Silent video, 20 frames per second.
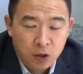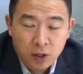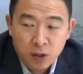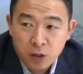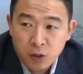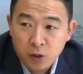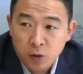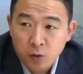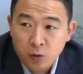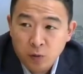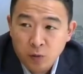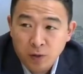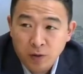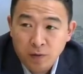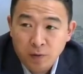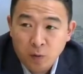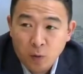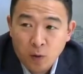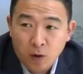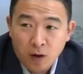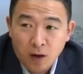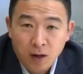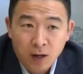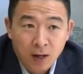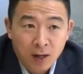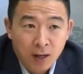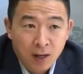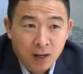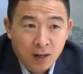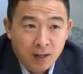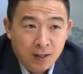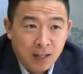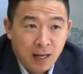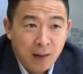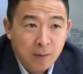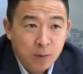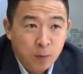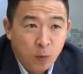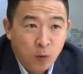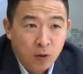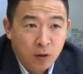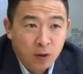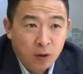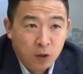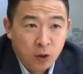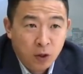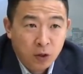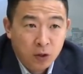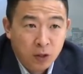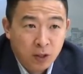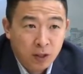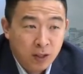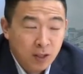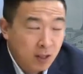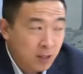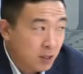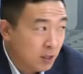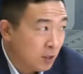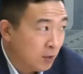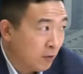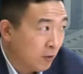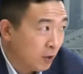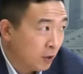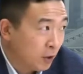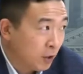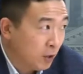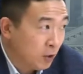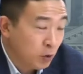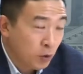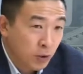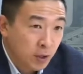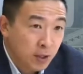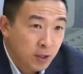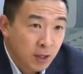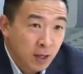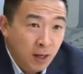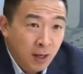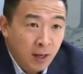us 2, 3, 4 times more than they're charging citizens of other countries,